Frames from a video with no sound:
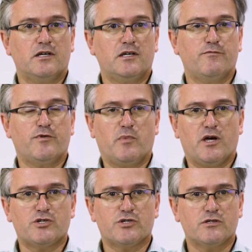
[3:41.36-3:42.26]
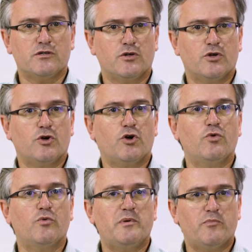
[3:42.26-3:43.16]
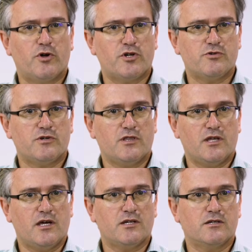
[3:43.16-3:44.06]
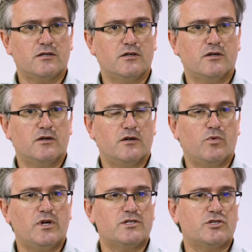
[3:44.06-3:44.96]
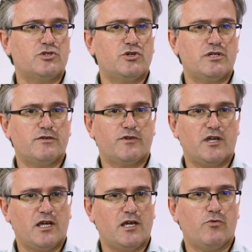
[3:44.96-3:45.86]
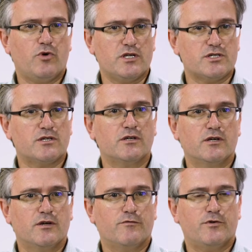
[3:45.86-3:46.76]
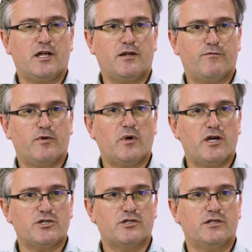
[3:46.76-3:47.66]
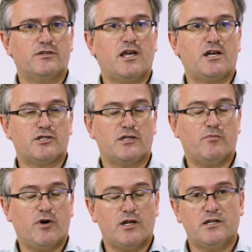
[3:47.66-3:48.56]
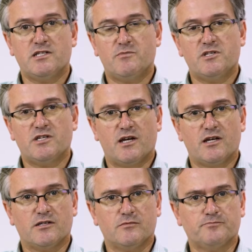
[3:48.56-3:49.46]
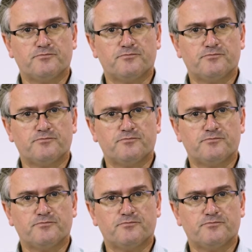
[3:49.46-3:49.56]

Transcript: information, who will be monitoring that? Where does a duty of care rest for that information and the action that might need to be taken?